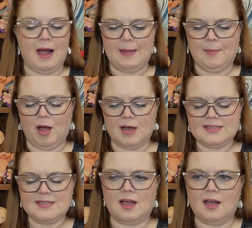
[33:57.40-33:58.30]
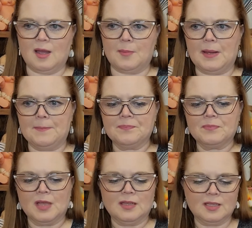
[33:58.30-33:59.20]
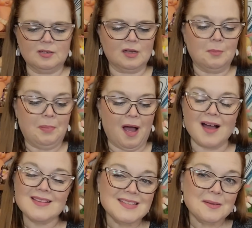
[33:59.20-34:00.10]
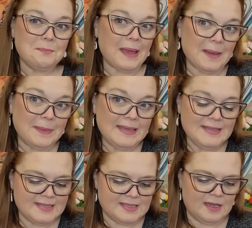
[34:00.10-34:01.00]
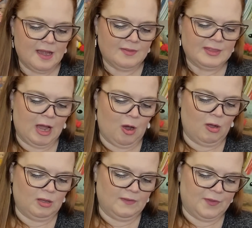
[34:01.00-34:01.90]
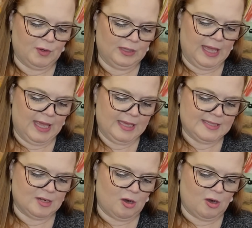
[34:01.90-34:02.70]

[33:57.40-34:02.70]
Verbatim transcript: I bought some little composite babies that all of their legs and